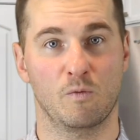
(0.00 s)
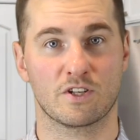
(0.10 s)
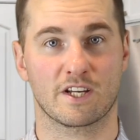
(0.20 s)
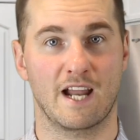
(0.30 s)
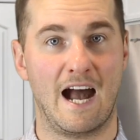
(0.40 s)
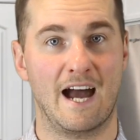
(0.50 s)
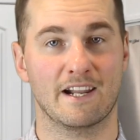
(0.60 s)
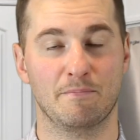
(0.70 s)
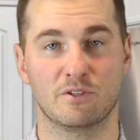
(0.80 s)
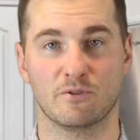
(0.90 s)
which can add
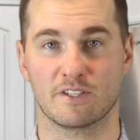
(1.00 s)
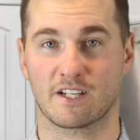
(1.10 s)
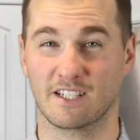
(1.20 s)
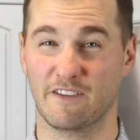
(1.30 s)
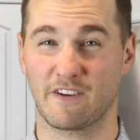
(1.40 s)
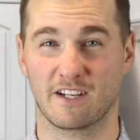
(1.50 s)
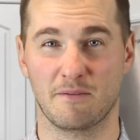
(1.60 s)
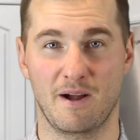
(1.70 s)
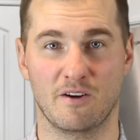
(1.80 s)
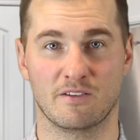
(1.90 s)
up to a significant
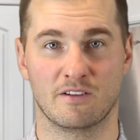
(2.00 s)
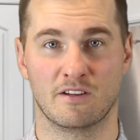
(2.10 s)
amount.